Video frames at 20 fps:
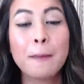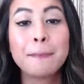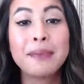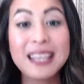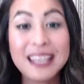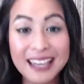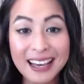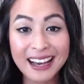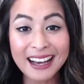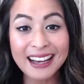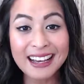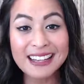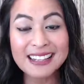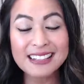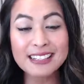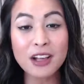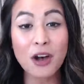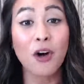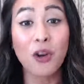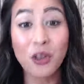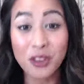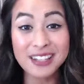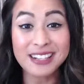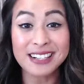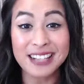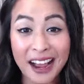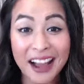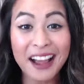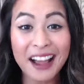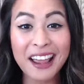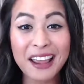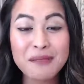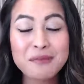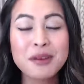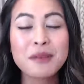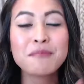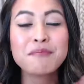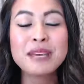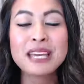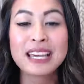because all the
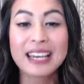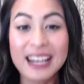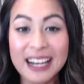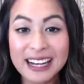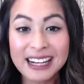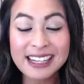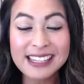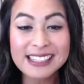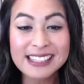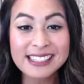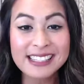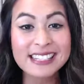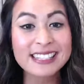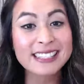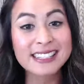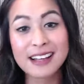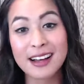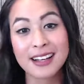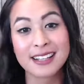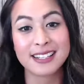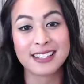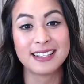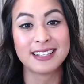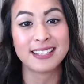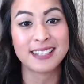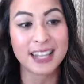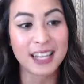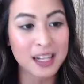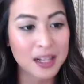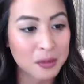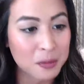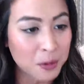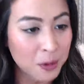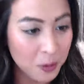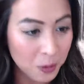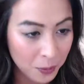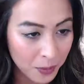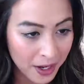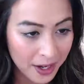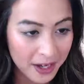time, because it's not
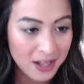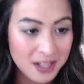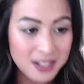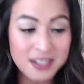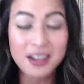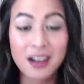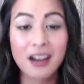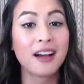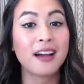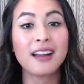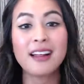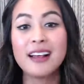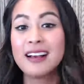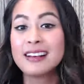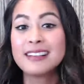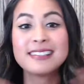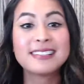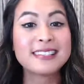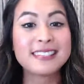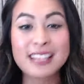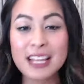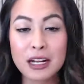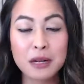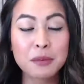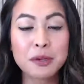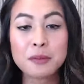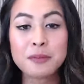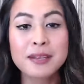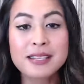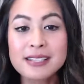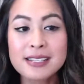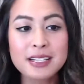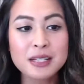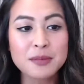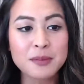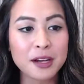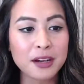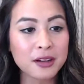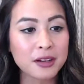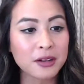sustainable, right? It's not a sustainable business
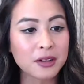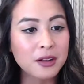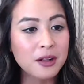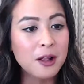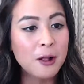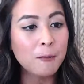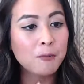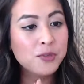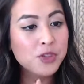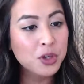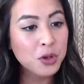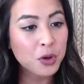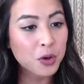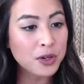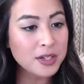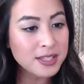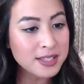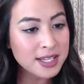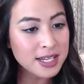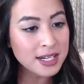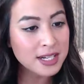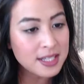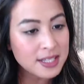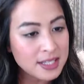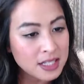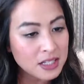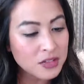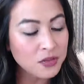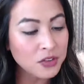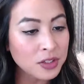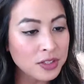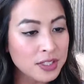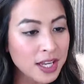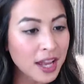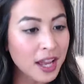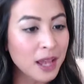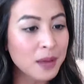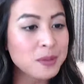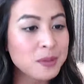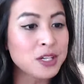model. So Christina says
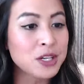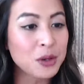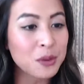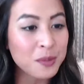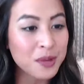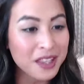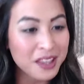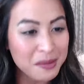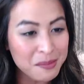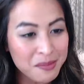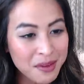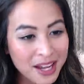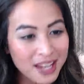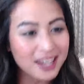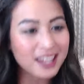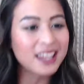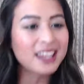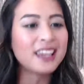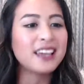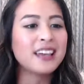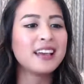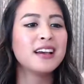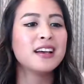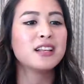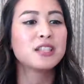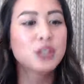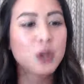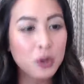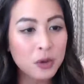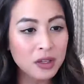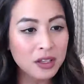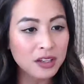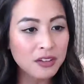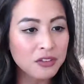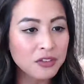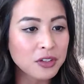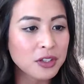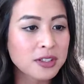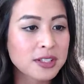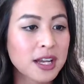full-time, show me the money, totally
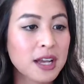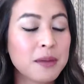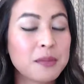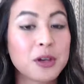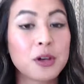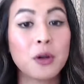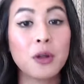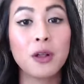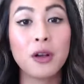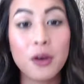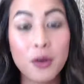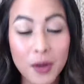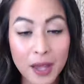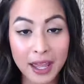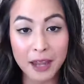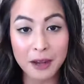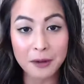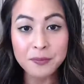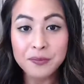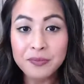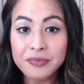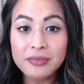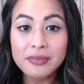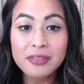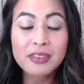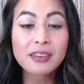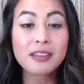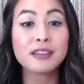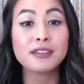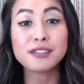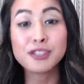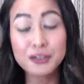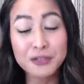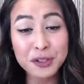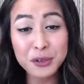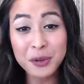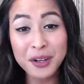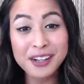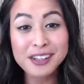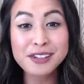full-time goal. Okay. So if
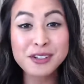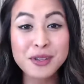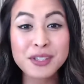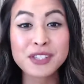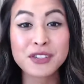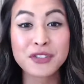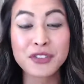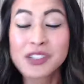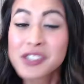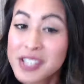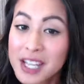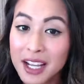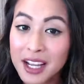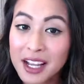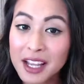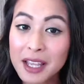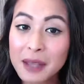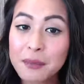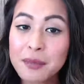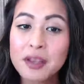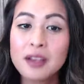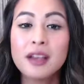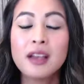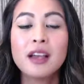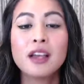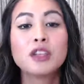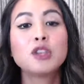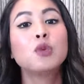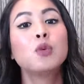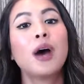you want to do this full-time, you